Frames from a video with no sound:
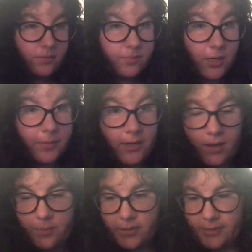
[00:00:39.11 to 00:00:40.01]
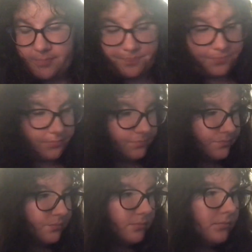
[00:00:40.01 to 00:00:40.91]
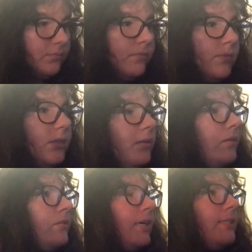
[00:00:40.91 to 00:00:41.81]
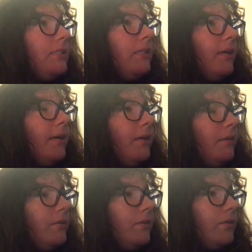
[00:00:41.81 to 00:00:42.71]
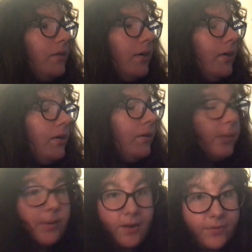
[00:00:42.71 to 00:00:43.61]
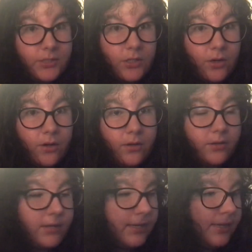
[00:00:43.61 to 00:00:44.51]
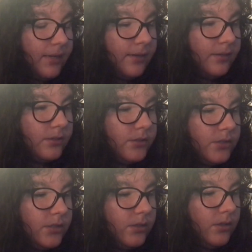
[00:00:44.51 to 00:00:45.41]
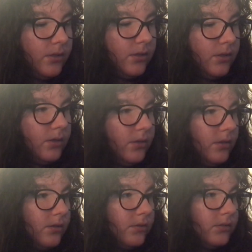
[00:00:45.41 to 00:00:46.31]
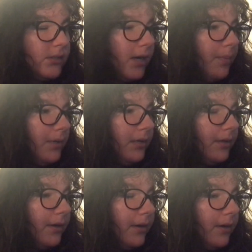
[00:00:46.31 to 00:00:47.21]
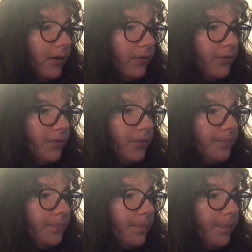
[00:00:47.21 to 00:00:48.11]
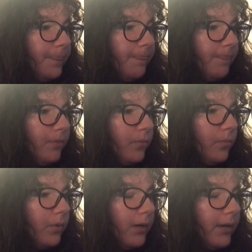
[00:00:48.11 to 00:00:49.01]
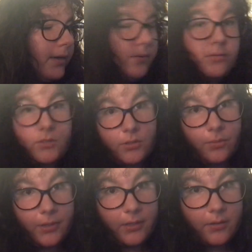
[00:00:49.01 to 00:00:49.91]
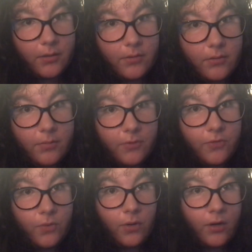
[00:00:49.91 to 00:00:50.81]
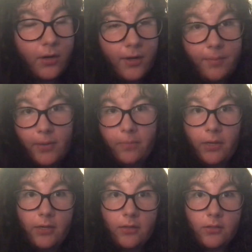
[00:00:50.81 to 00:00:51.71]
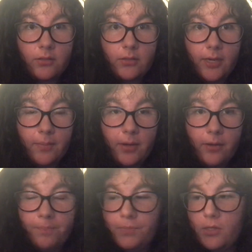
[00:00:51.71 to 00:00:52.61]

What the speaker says: probably not. But last night we were having a talk, and the topic of what I was doing before I met Mike came up,